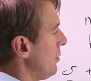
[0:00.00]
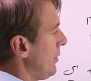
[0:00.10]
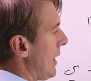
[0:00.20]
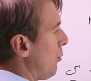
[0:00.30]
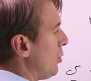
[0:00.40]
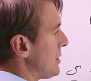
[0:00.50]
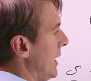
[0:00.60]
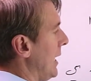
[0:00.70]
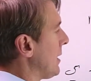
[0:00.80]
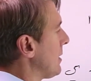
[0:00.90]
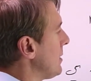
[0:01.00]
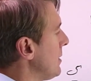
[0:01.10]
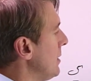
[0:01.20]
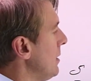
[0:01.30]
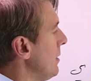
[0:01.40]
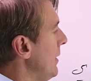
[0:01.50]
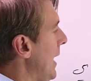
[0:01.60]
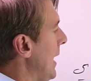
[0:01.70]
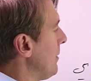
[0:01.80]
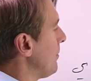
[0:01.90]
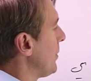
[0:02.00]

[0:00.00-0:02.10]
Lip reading: that will take that.